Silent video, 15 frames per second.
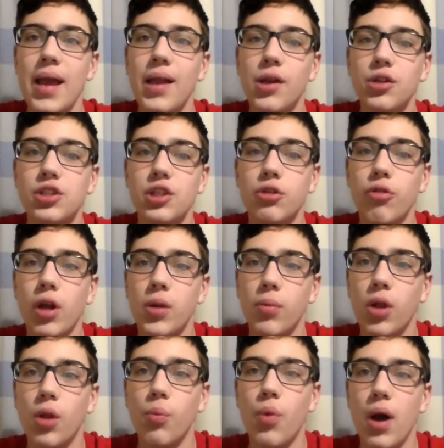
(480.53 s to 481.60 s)
It looks
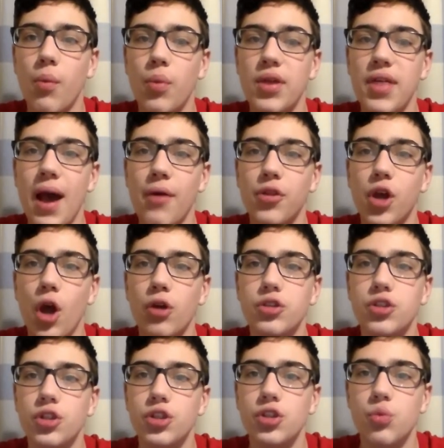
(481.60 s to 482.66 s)
incredible, and with how the
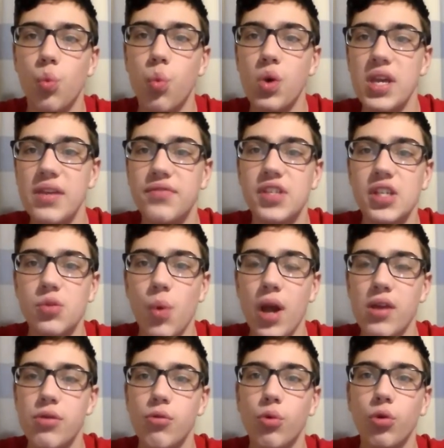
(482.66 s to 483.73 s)
coaster just weaves its
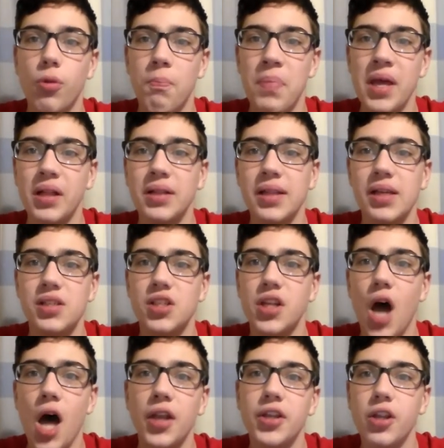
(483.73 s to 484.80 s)
way through all the buildings
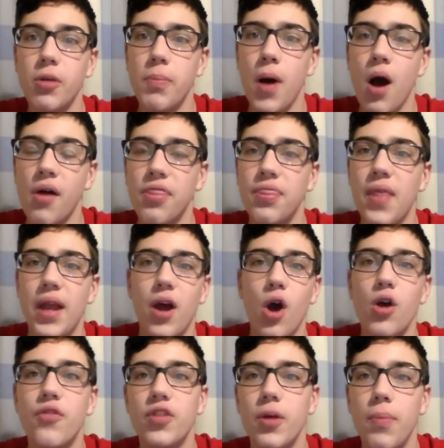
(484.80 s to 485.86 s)
and under the path and then
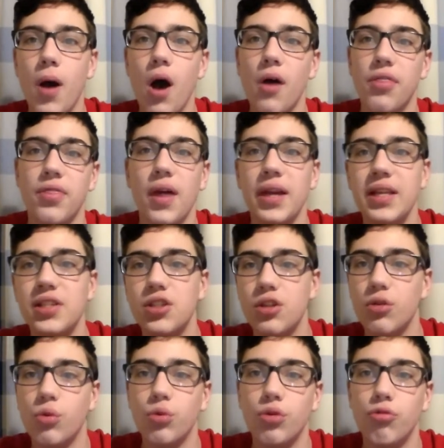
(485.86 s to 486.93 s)
over the path and then
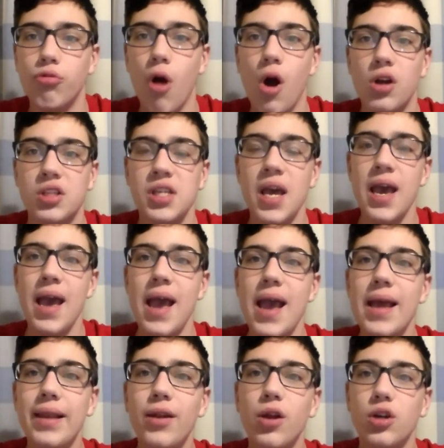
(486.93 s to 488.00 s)
into the, all the rocks,
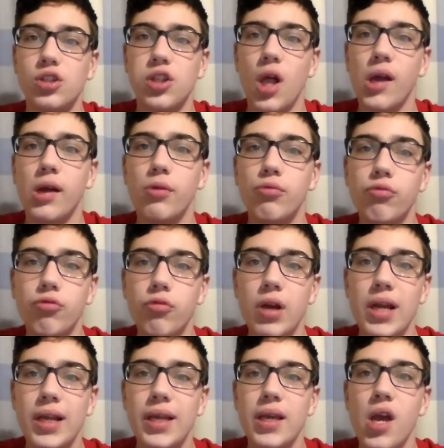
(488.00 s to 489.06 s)
it looks like a
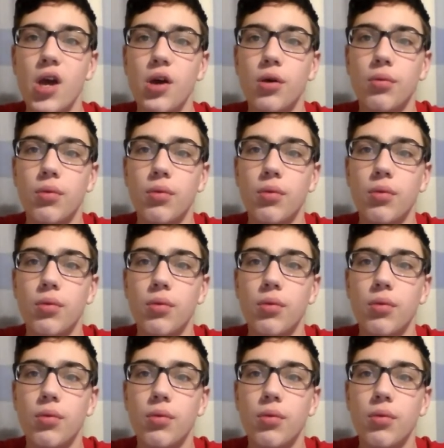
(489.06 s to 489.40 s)
really